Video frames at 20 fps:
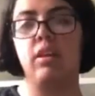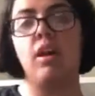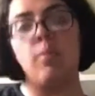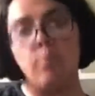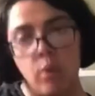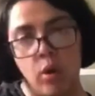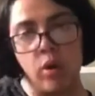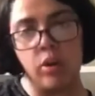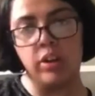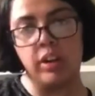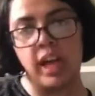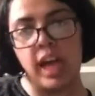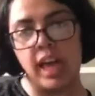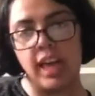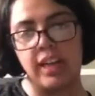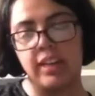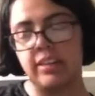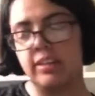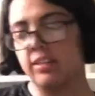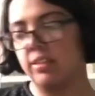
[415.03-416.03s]
Come on,
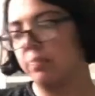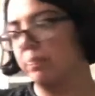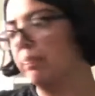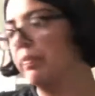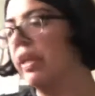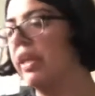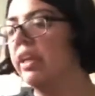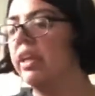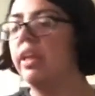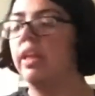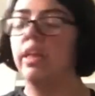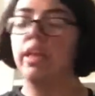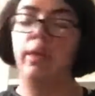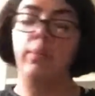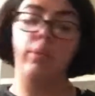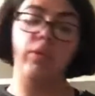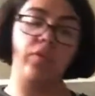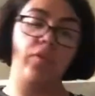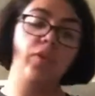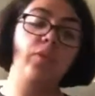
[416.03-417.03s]
guys.
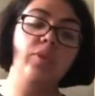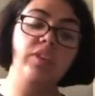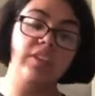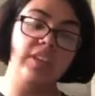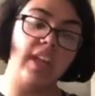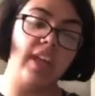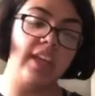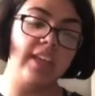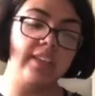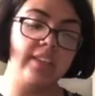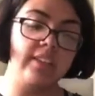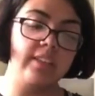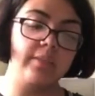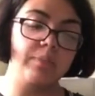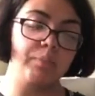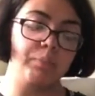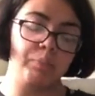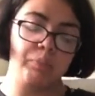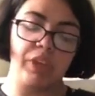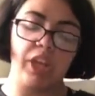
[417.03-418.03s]
But food was nice.
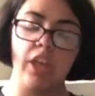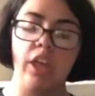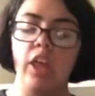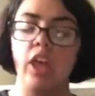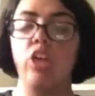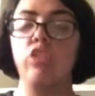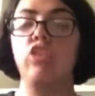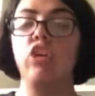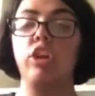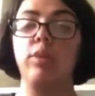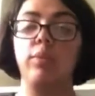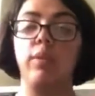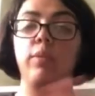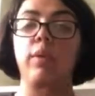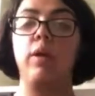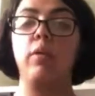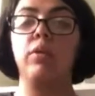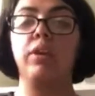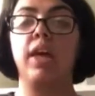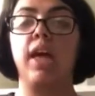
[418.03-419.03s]
The only
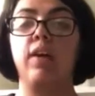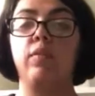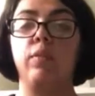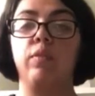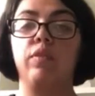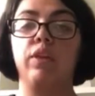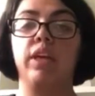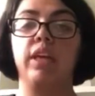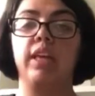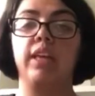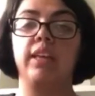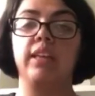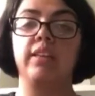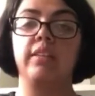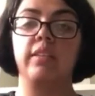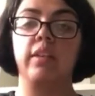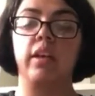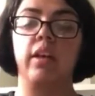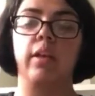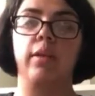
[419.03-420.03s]
problem I would have with it
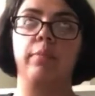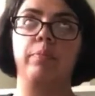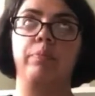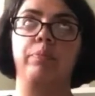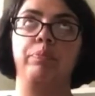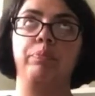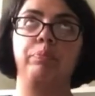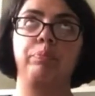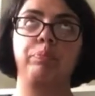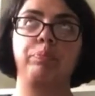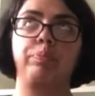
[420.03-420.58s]
is to